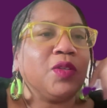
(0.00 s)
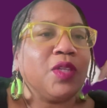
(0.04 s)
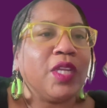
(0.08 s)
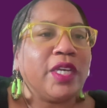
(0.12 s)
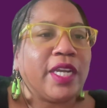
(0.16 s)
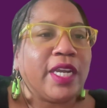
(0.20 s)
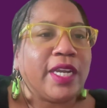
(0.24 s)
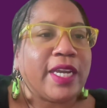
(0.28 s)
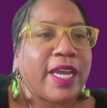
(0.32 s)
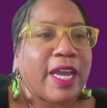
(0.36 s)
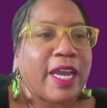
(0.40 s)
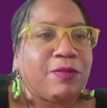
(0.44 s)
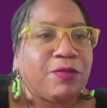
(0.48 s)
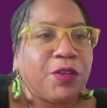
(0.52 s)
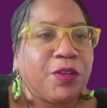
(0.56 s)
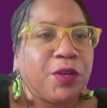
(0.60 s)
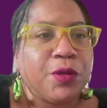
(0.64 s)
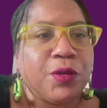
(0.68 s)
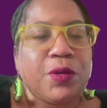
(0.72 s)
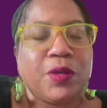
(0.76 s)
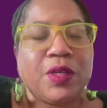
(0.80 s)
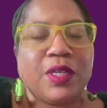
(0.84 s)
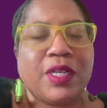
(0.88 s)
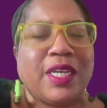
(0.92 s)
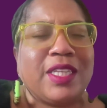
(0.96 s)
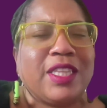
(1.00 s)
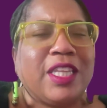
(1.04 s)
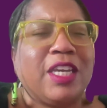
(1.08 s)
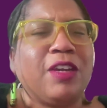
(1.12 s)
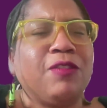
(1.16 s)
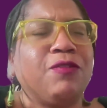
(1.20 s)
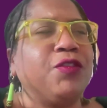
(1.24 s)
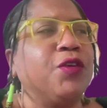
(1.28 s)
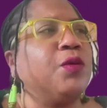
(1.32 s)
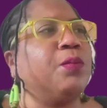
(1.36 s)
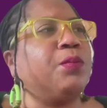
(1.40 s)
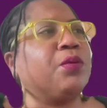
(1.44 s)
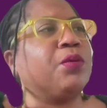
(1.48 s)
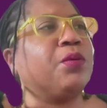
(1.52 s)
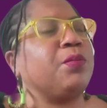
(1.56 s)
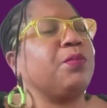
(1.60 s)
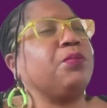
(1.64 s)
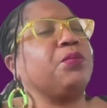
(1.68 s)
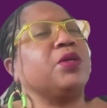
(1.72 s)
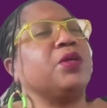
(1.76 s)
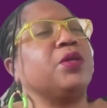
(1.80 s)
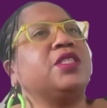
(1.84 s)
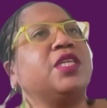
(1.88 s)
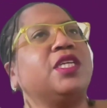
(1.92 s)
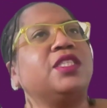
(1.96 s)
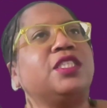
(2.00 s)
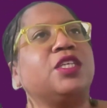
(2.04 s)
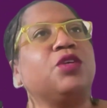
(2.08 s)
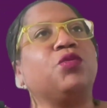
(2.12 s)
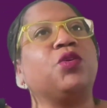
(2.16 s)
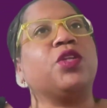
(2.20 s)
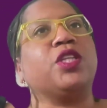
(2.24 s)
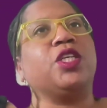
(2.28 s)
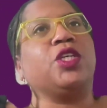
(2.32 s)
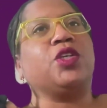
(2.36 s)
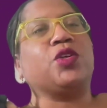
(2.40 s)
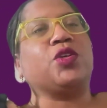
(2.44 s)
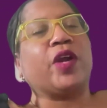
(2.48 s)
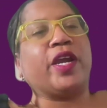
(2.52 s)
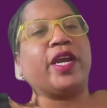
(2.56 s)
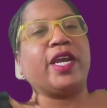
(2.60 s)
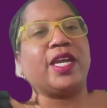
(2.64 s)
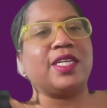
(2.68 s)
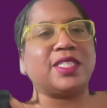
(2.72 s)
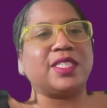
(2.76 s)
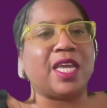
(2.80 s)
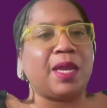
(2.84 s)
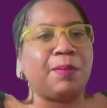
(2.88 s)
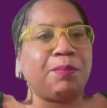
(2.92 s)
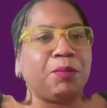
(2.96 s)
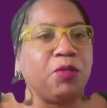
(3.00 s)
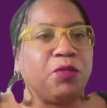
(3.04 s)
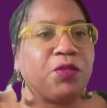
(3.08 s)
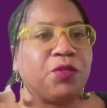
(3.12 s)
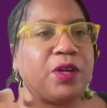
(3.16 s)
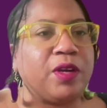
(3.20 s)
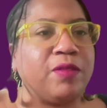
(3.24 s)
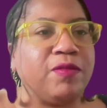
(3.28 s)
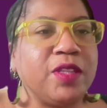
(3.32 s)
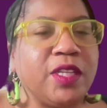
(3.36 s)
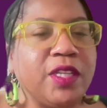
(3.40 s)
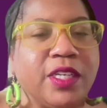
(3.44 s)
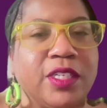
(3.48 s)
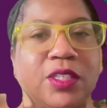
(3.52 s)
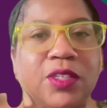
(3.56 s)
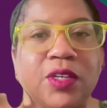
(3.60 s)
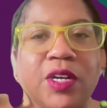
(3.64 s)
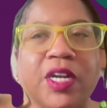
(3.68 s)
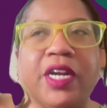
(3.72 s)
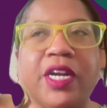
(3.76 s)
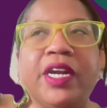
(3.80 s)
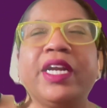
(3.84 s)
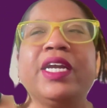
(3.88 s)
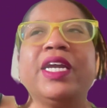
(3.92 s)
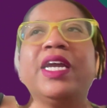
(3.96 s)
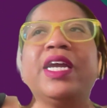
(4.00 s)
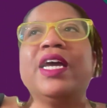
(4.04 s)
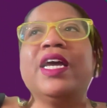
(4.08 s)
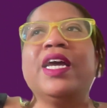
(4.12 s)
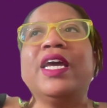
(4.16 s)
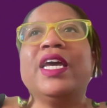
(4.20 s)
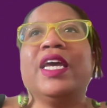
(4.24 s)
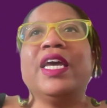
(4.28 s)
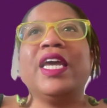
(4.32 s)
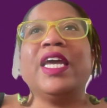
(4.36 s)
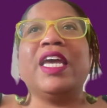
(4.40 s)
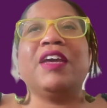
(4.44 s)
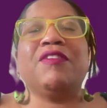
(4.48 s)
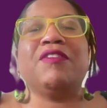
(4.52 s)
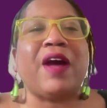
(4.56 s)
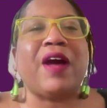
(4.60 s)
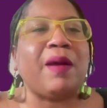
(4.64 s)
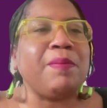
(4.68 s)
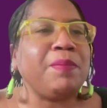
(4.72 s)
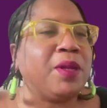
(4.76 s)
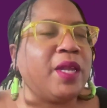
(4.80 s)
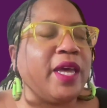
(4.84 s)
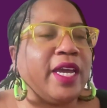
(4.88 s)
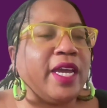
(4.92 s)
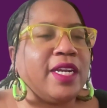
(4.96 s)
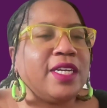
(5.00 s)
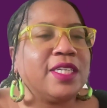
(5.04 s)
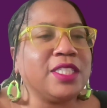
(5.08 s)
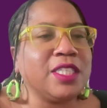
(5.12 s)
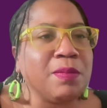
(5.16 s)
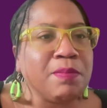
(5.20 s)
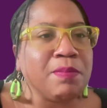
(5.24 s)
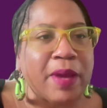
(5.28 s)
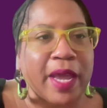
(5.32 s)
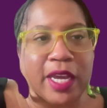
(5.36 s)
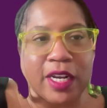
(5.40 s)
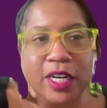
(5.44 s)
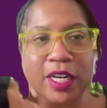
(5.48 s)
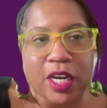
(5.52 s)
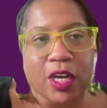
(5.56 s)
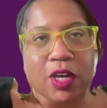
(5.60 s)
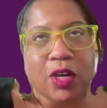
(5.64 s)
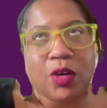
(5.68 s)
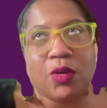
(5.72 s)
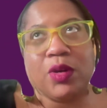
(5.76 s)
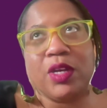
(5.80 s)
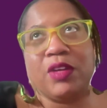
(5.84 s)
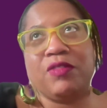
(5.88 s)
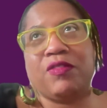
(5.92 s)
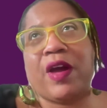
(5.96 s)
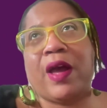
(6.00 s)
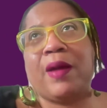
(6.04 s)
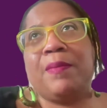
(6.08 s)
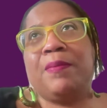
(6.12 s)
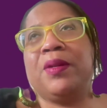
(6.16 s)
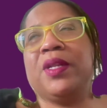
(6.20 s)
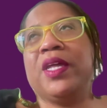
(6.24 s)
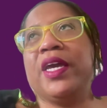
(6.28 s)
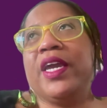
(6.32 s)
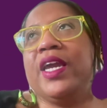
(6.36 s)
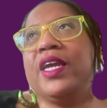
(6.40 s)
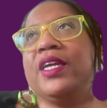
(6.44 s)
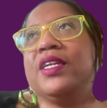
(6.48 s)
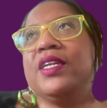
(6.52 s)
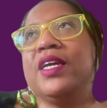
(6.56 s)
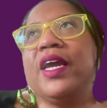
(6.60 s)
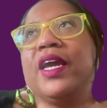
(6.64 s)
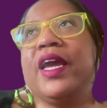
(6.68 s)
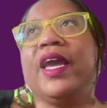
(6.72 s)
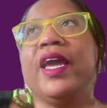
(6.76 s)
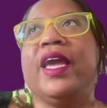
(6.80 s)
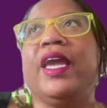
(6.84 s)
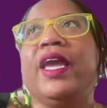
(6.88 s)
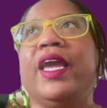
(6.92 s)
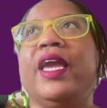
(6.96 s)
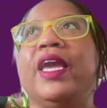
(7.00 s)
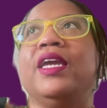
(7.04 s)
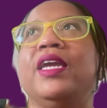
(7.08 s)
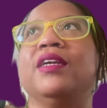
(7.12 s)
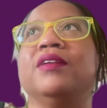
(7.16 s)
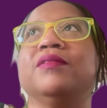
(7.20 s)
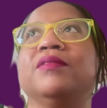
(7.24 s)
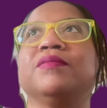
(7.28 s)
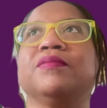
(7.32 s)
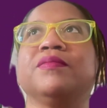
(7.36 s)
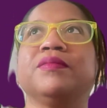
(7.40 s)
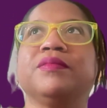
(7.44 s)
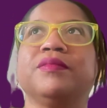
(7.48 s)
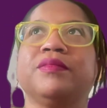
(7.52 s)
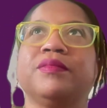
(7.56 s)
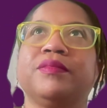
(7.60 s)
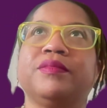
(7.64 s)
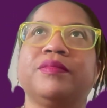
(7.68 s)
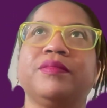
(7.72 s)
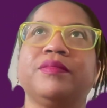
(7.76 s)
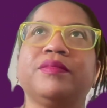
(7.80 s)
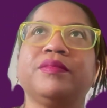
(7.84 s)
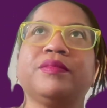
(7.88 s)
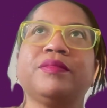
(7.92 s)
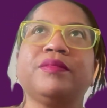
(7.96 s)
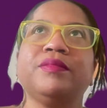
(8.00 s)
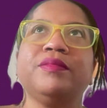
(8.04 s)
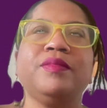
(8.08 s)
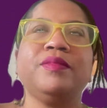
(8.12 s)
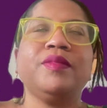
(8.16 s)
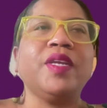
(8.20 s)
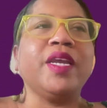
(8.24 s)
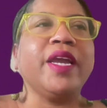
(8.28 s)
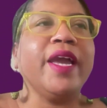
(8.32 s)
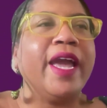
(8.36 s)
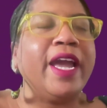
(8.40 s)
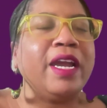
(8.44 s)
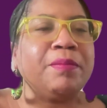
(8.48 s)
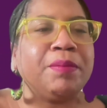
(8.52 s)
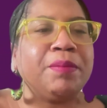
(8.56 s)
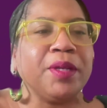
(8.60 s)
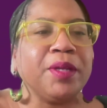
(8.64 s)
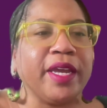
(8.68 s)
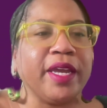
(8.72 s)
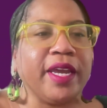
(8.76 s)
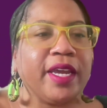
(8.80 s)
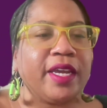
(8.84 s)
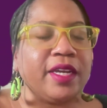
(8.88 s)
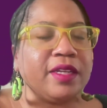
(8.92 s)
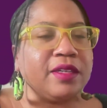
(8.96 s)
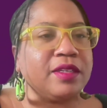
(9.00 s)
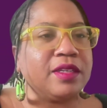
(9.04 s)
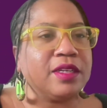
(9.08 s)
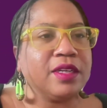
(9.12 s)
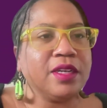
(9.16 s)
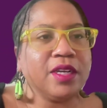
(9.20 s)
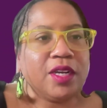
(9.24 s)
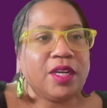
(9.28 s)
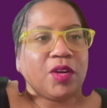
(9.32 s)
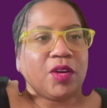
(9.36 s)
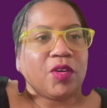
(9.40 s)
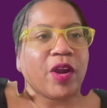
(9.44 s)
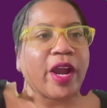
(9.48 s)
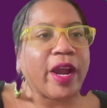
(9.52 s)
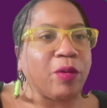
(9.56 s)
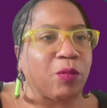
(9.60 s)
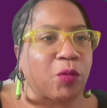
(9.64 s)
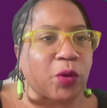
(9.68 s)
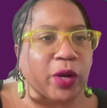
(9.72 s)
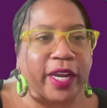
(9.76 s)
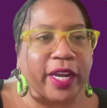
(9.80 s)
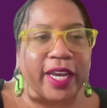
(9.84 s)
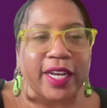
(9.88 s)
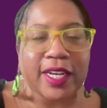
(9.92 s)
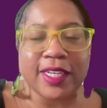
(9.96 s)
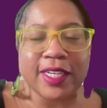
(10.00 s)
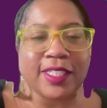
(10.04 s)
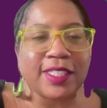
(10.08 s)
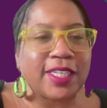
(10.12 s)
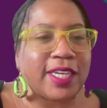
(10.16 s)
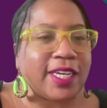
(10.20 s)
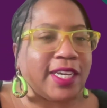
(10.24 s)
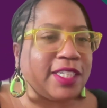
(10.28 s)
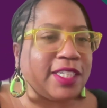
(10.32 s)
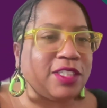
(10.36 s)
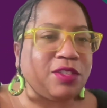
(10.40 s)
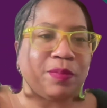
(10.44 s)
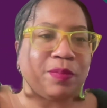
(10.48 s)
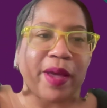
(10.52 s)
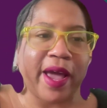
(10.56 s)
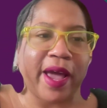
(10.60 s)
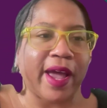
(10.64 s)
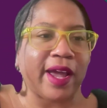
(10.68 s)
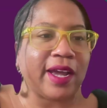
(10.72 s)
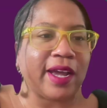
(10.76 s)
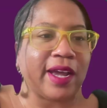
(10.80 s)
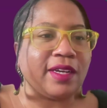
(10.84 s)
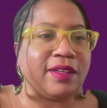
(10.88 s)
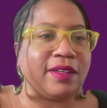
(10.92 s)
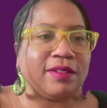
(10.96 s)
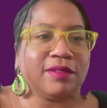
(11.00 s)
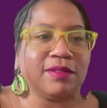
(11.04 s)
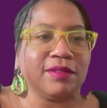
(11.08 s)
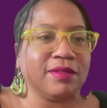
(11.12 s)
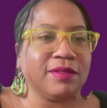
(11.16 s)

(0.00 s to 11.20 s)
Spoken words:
looking at food, and I think food presents a really great example of this, right? If I plant a tomato, if I plant a eggplant, right, we're getting seeds back,